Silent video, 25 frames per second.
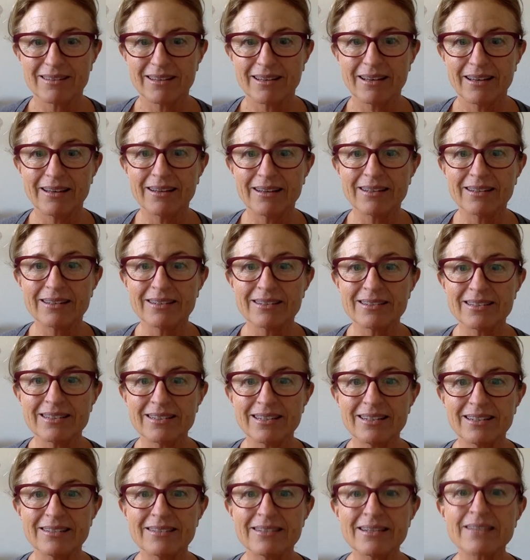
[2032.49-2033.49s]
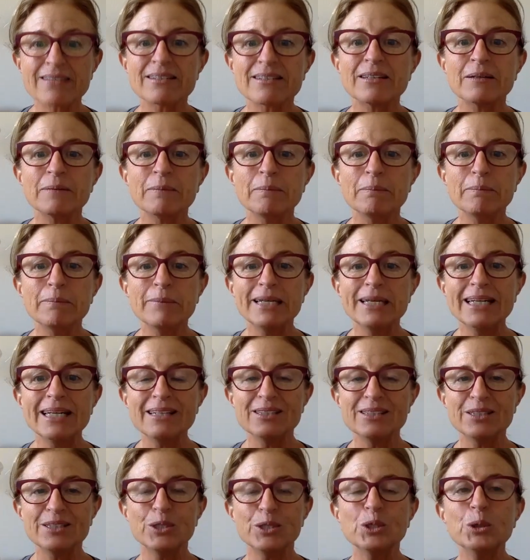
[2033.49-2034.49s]
And it doesn't
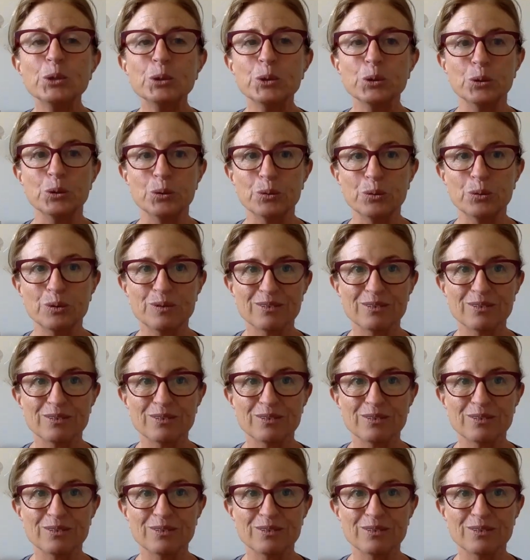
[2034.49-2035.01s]
meet you,